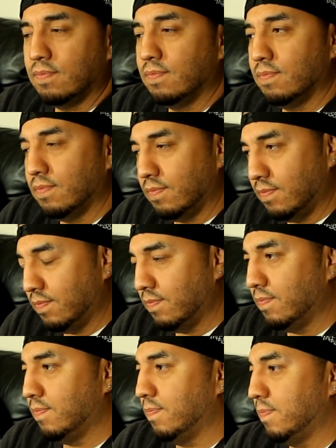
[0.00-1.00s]

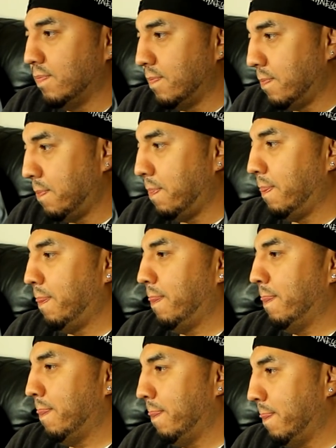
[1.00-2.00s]

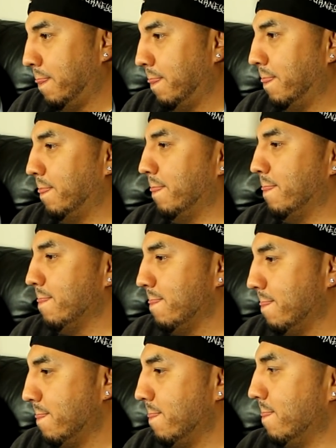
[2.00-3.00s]

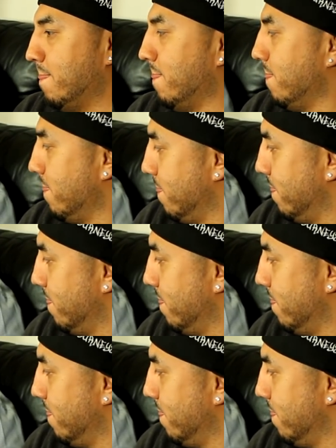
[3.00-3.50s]
(not speaking)